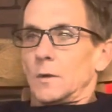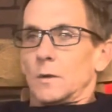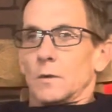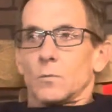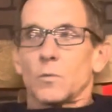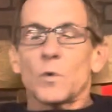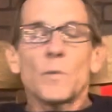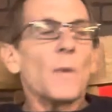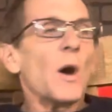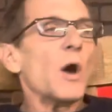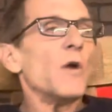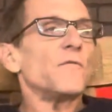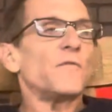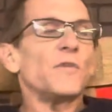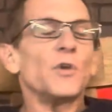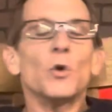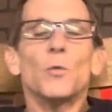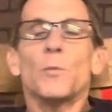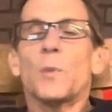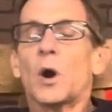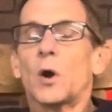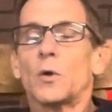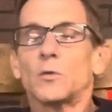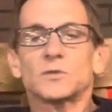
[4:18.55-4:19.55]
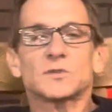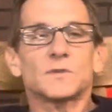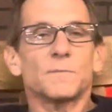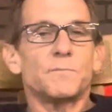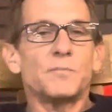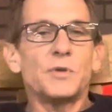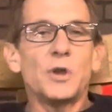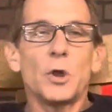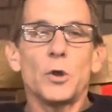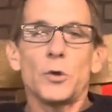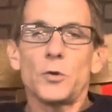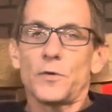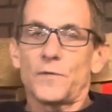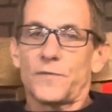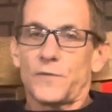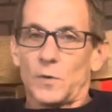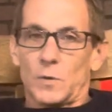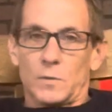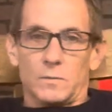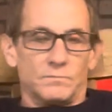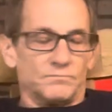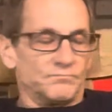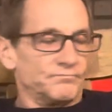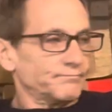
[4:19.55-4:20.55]
Remote fuel bolts, beautiful.
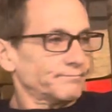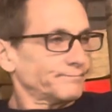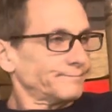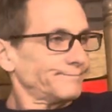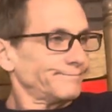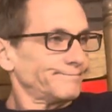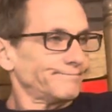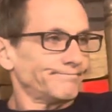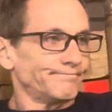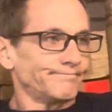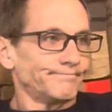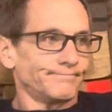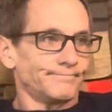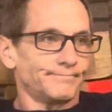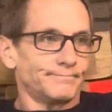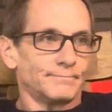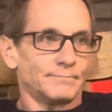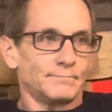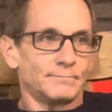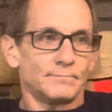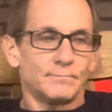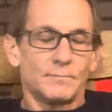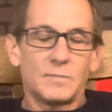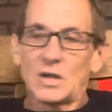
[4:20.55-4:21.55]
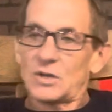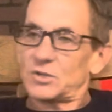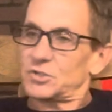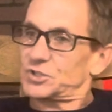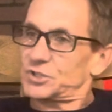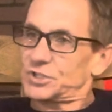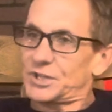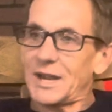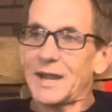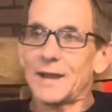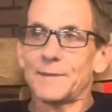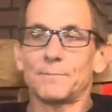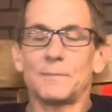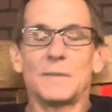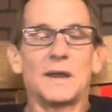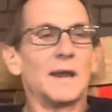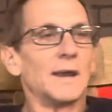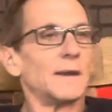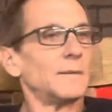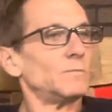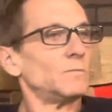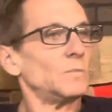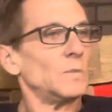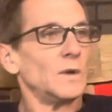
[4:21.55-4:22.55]
But shit,
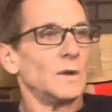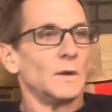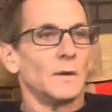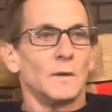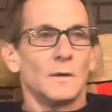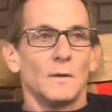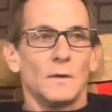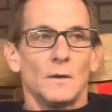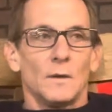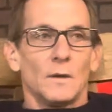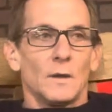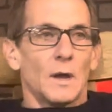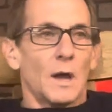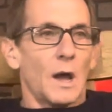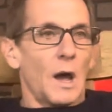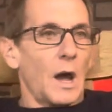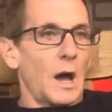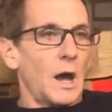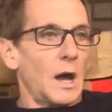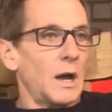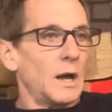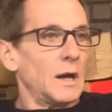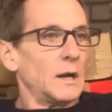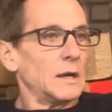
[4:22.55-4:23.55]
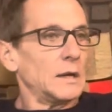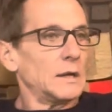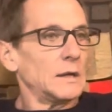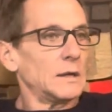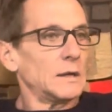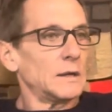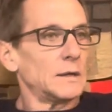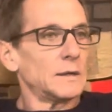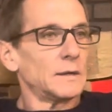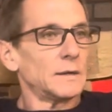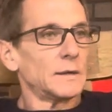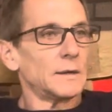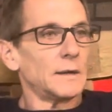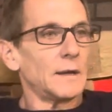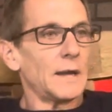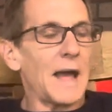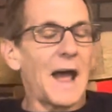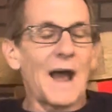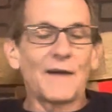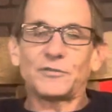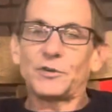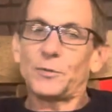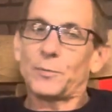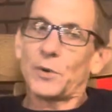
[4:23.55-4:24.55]
man,
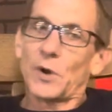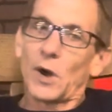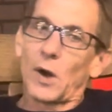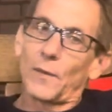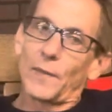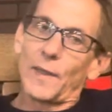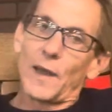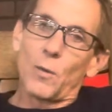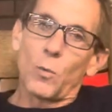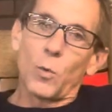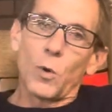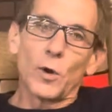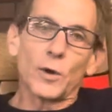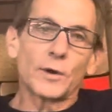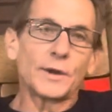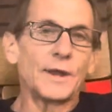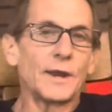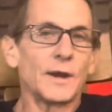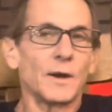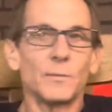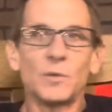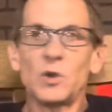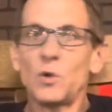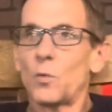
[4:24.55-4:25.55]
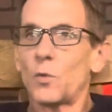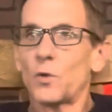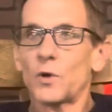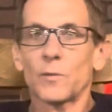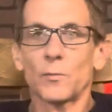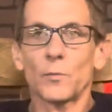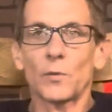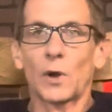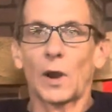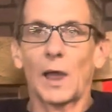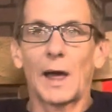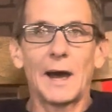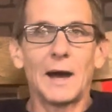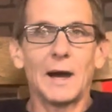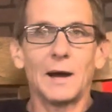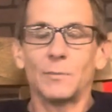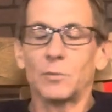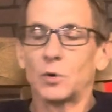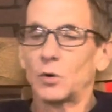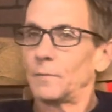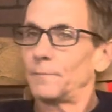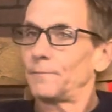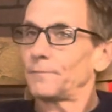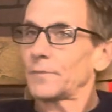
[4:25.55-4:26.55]
after you put all that work in them, you want them
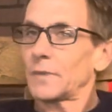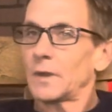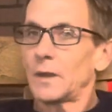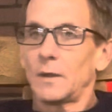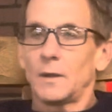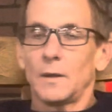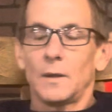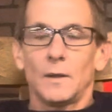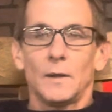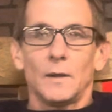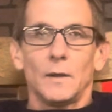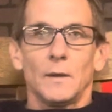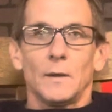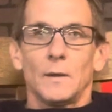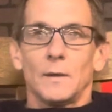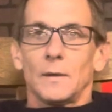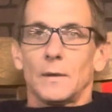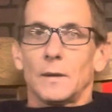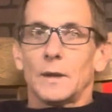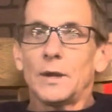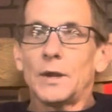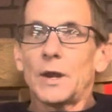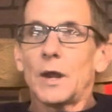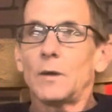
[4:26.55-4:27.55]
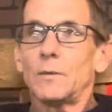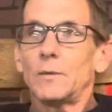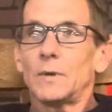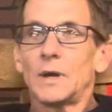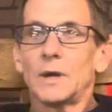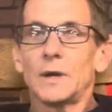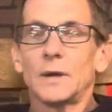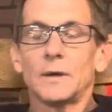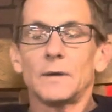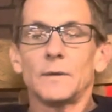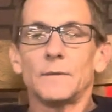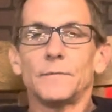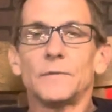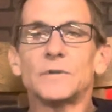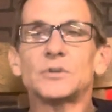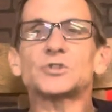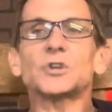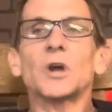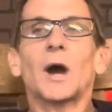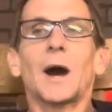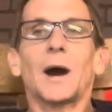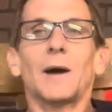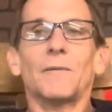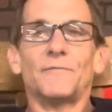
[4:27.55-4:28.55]
reliable. You know, the
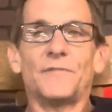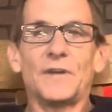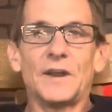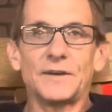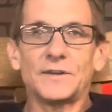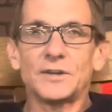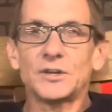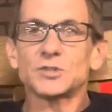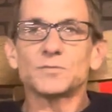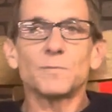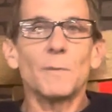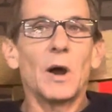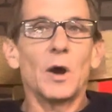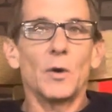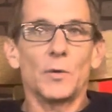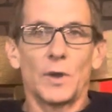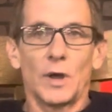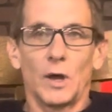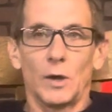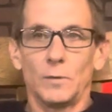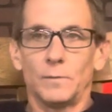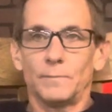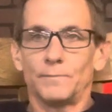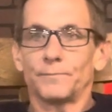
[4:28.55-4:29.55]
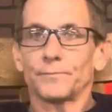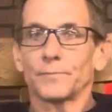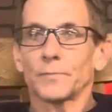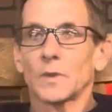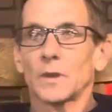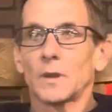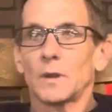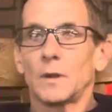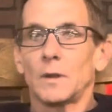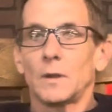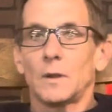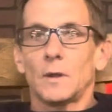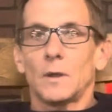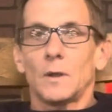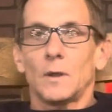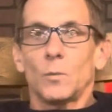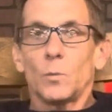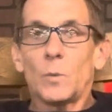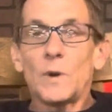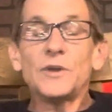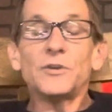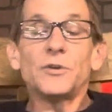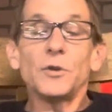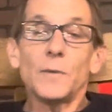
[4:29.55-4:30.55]
shop, Vintage Moto,
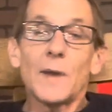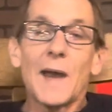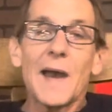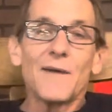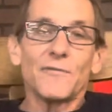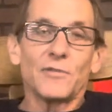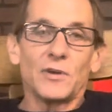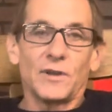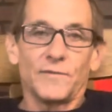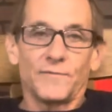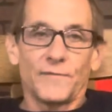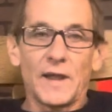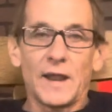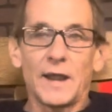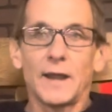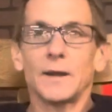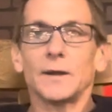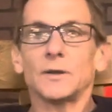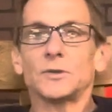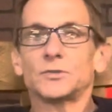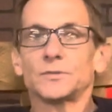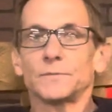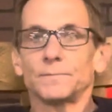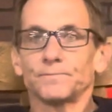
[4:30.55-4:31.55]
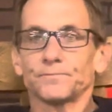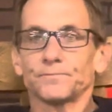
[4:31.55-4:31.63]
we do have an advantage.